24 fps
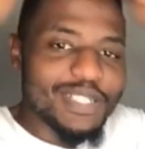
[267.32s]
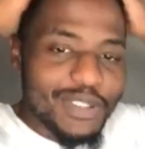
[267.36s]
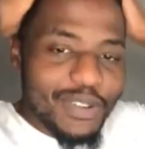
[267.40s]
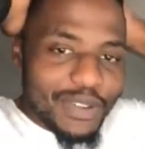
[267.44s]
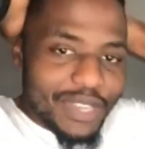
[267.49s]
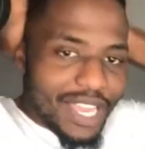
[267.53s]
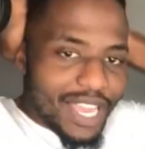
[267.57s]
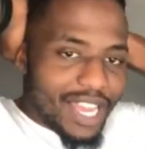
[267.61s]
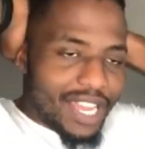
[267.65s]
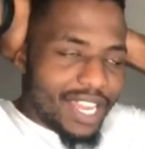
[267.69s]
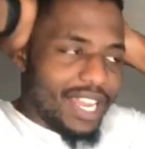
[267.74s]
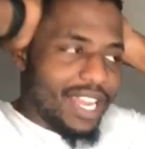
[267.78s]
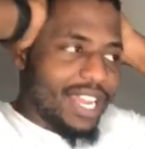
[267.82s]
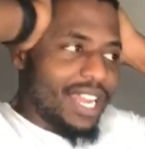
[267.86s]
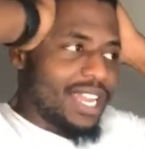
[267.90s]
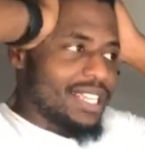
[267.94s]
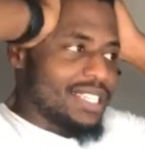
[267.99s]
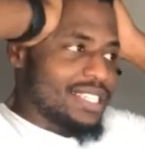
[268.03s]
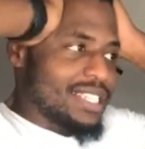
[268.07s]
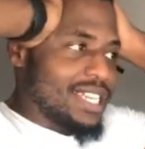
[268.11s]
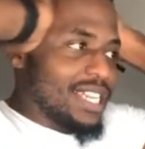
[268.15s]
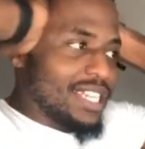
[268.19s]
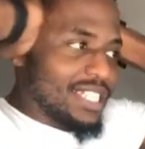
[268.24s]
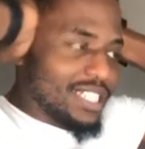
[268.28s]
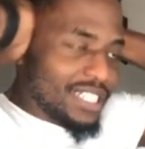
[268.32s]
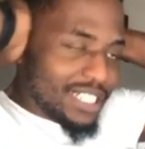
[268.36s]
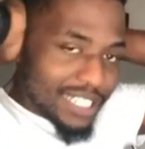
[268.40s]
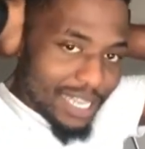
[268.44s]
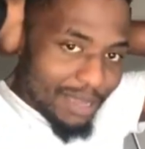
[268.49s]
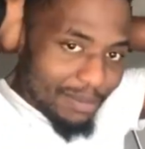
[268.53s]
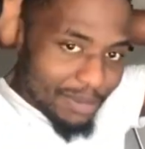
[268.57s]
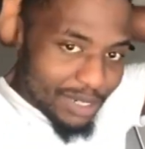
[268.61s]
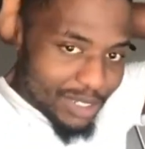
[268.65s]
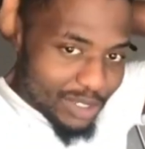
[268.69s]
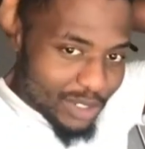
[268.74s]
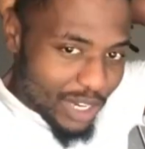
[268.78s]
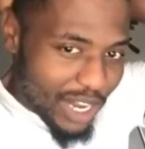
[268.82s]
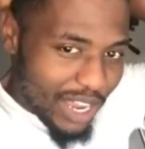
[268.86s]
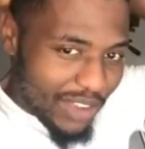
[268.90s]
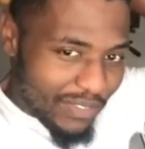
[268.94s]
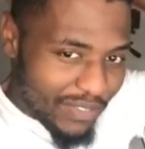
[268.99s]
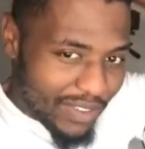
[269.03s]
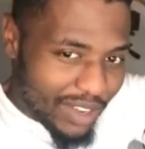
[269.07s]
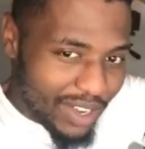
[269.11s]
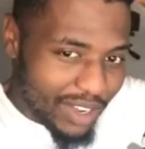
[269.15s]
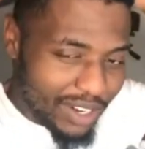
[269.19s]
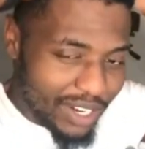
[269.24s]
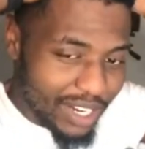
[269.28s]
yeah, guys, ish, let me drive
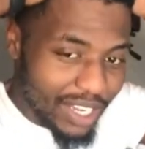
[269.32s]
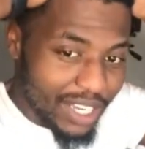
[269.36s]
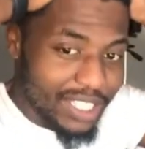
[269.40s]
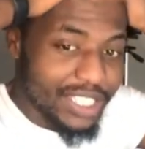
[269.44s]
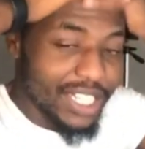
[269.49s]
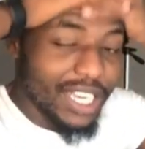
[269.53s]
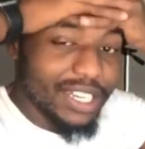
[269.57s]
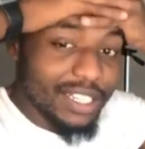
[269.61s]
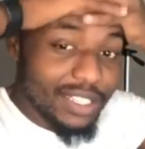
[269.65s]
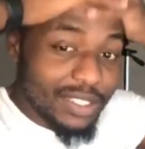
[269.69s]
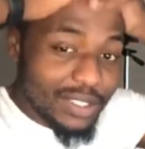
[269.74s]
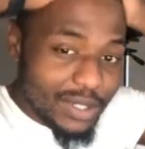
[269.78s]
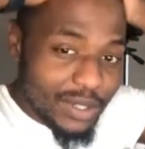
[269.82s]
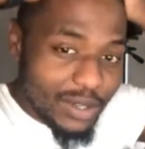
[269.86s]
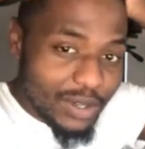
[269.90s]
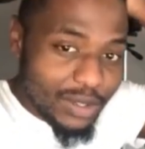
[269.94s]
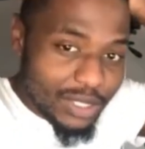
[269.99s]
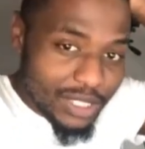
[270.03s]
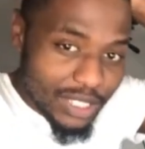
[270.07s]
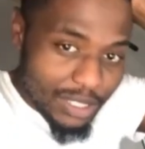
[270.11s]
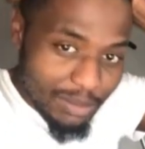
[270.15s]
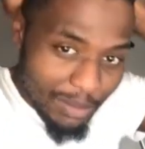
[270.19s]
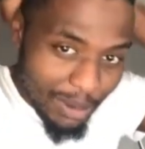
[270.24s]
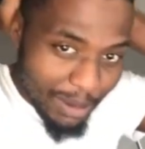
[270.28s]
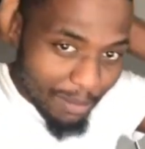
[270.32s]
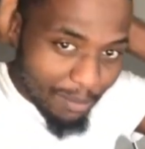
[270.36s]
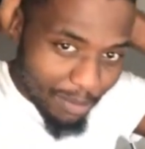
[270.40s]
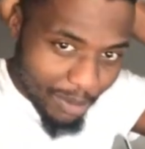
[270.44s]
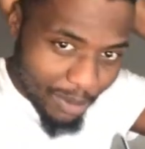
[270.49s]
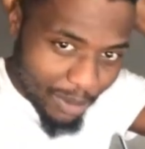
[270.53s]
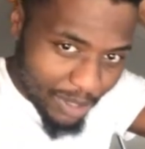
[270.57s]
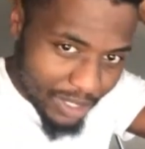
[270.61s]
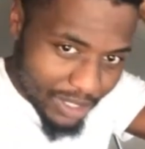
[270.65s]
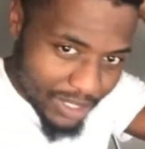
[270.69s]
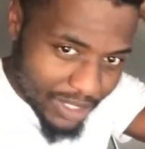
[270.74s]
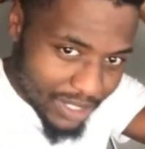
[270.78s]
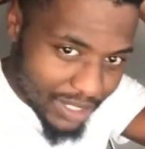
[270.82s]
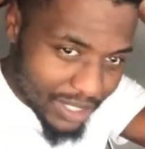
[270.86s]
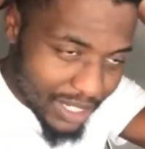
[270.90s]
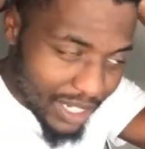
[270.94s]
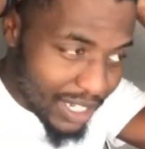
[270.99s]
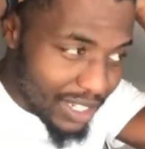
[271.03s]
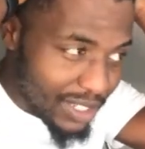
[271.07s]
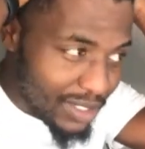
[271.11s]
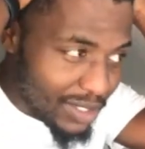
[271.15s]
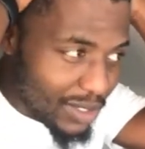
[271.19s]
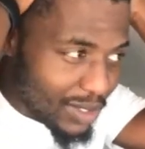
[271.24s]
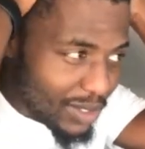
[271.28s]
out. Ish, I need to go see my boys. Let
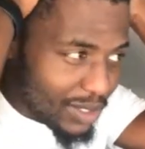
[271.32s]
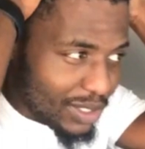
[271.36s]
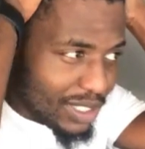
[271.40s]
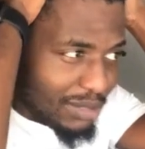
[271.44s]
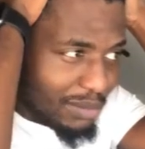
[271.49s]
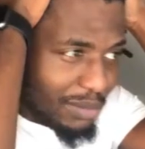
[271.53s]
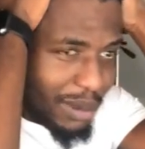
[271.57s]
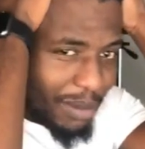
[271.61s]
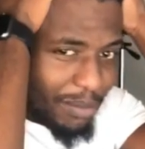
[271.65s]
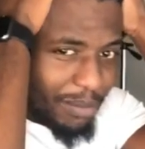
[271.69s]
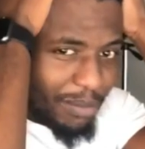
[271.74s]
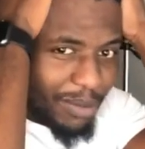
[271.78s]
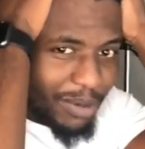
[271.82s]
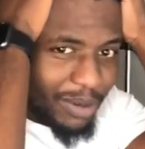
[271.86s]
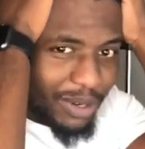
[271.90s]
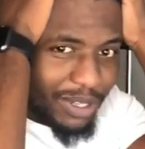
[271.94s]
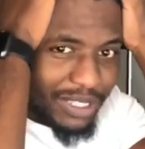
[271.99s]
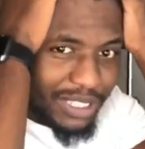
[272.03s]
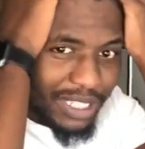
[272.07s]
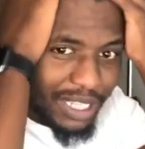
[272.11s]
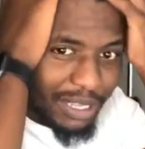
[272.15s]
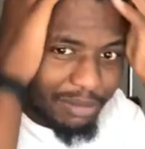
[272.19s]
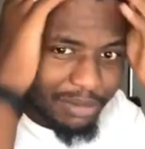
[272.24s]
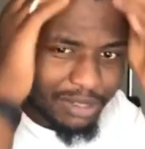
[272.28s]
me